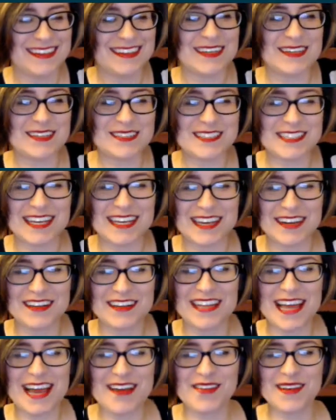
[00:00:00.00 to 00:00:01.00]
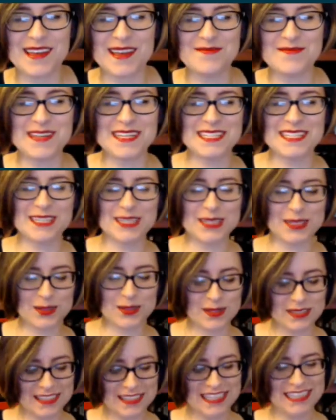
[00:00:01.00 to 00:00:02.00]
Ghost Eye, you're laughing at me
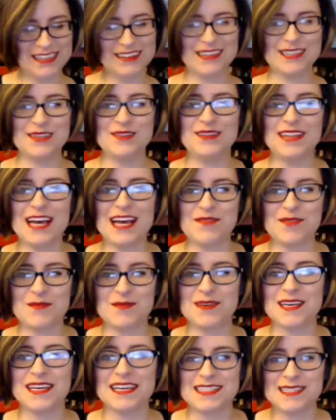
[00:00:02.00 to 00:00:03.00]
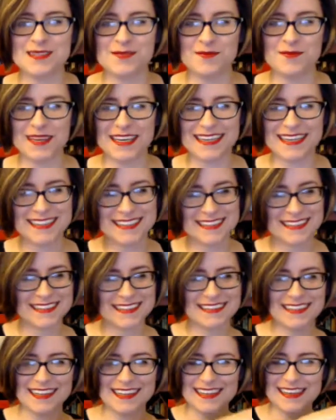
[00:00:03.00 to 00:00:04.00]
too? Or are you laughing because of me?
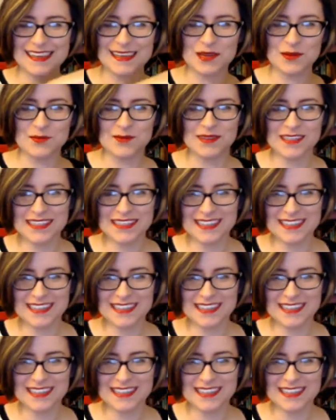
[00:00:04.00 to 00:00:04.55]
Like him?